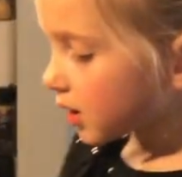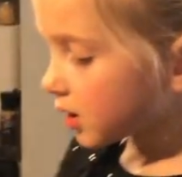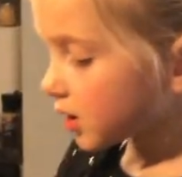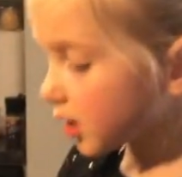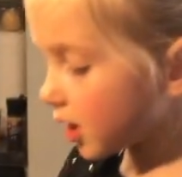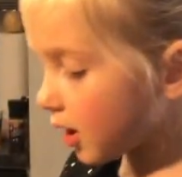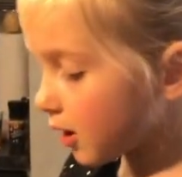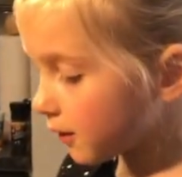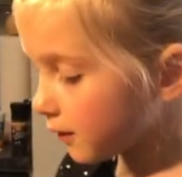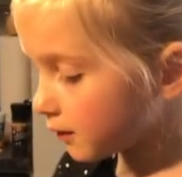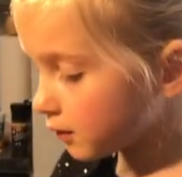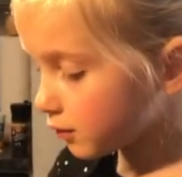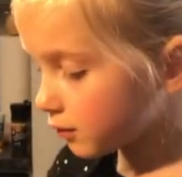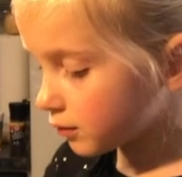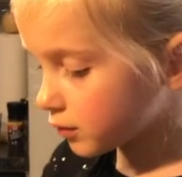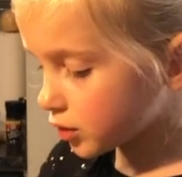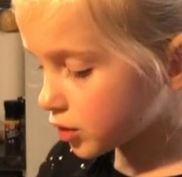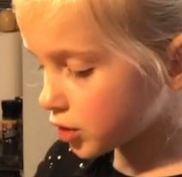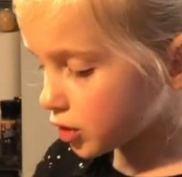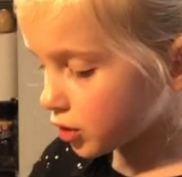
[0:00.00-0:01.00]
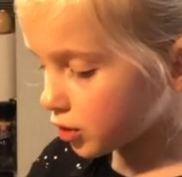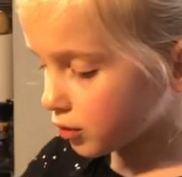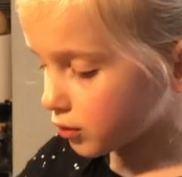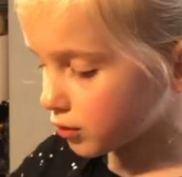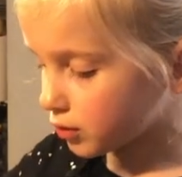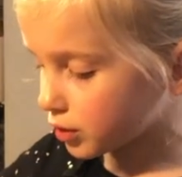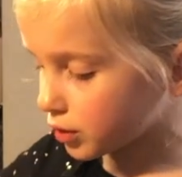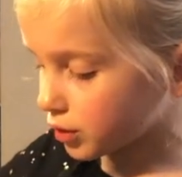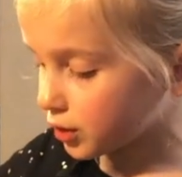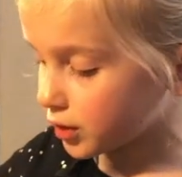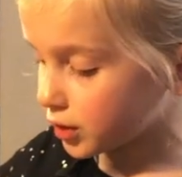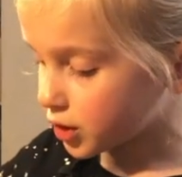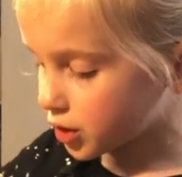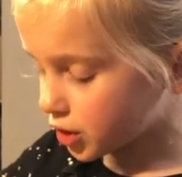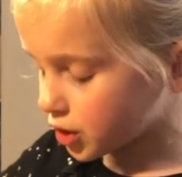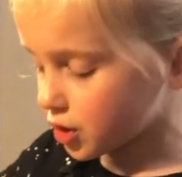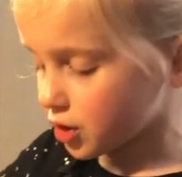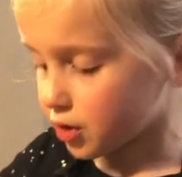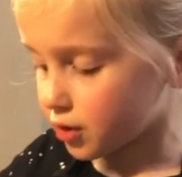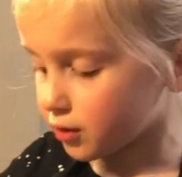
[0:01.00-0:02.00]
go to your
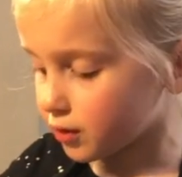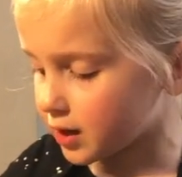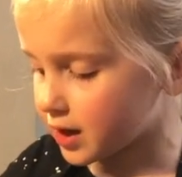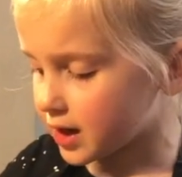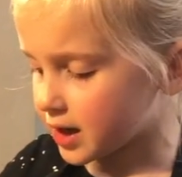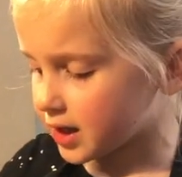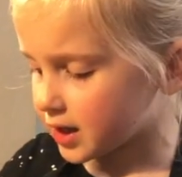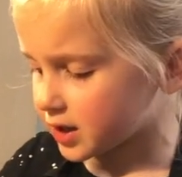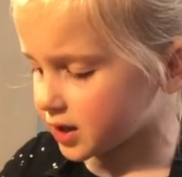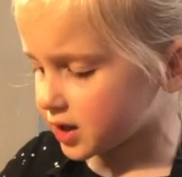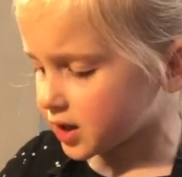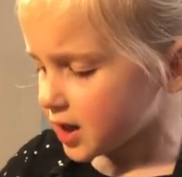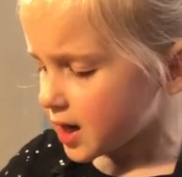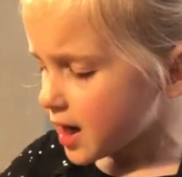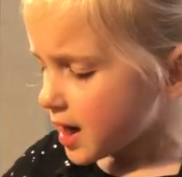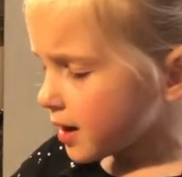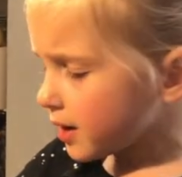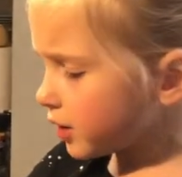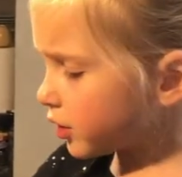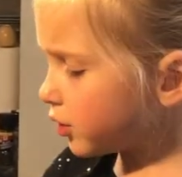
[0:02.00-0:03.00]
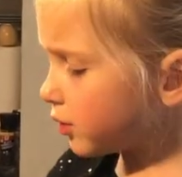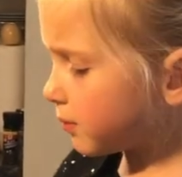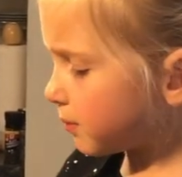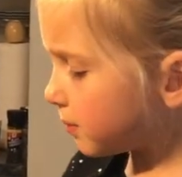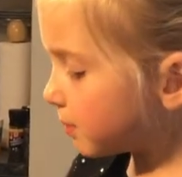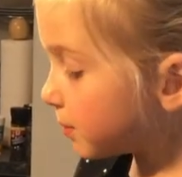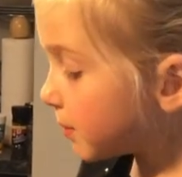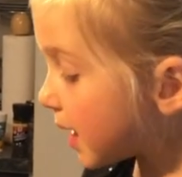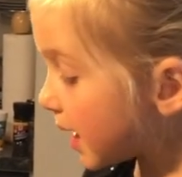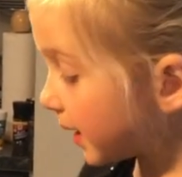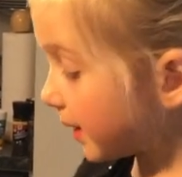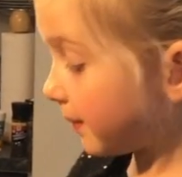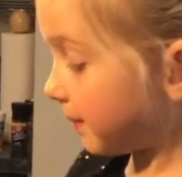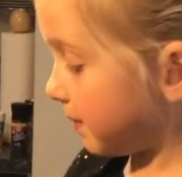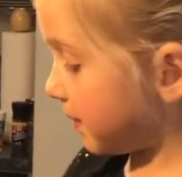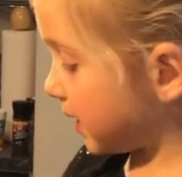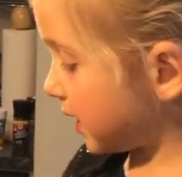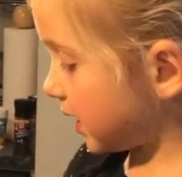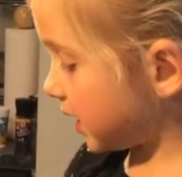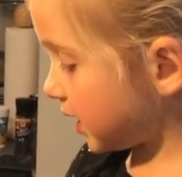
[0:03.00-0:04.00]
zoo and
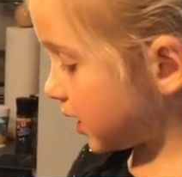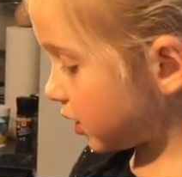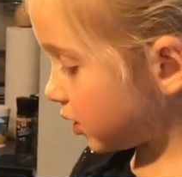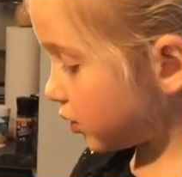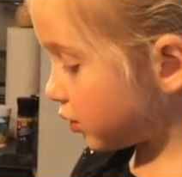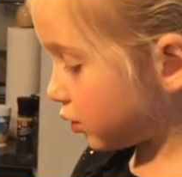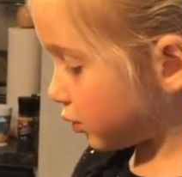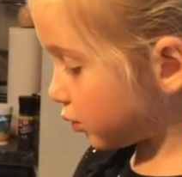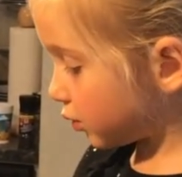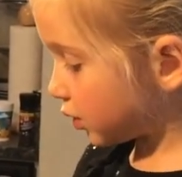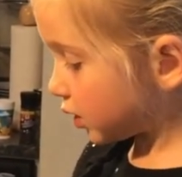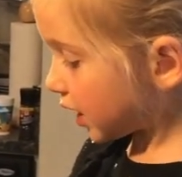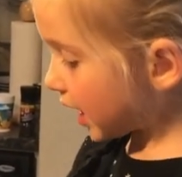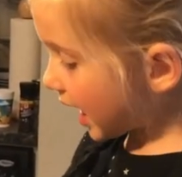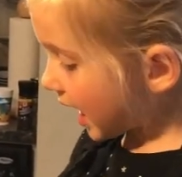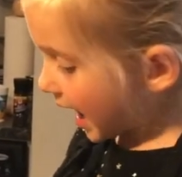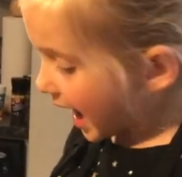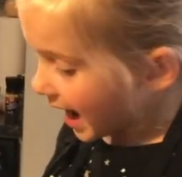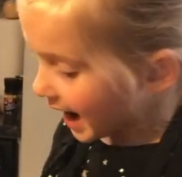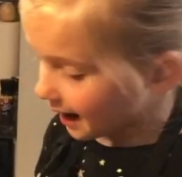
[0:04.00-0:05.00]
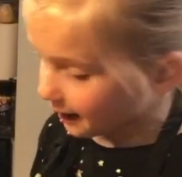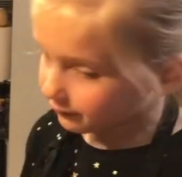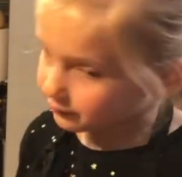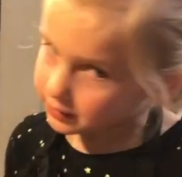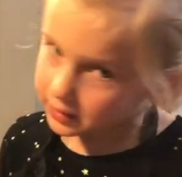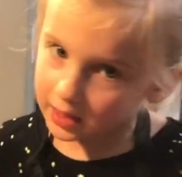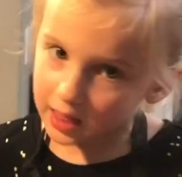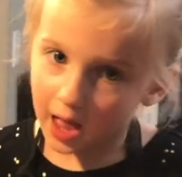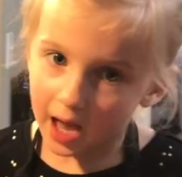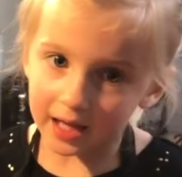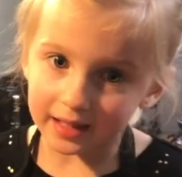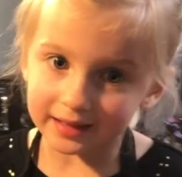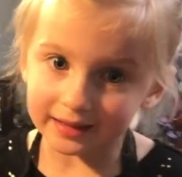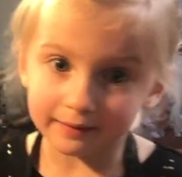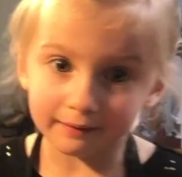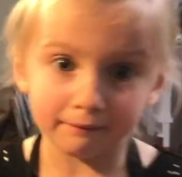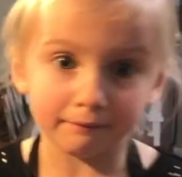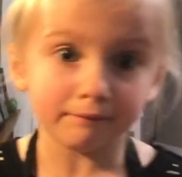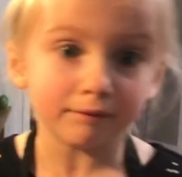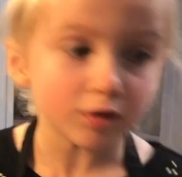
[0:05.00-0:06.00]
maybe you will have
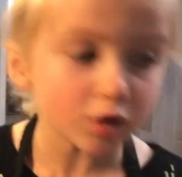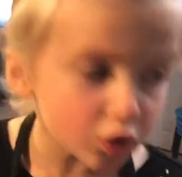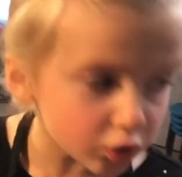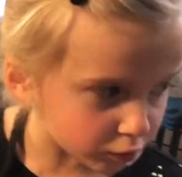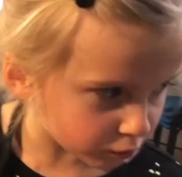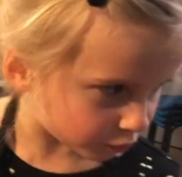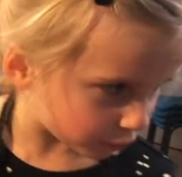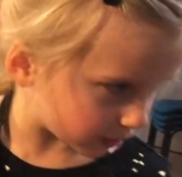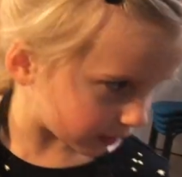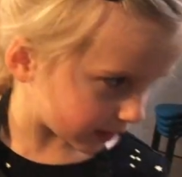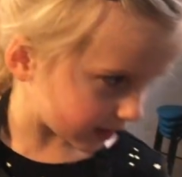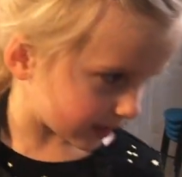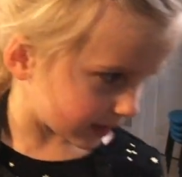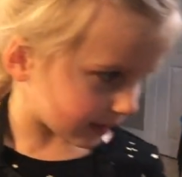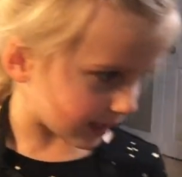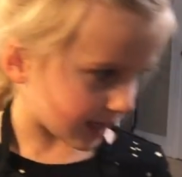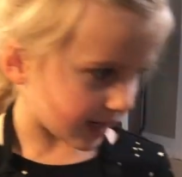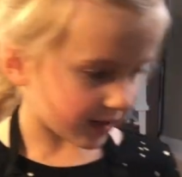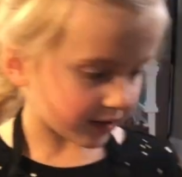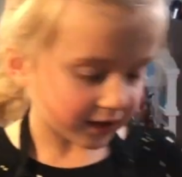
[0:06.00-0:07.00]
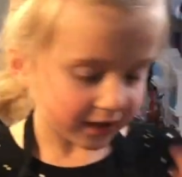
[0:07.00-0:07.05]
Foodprints there.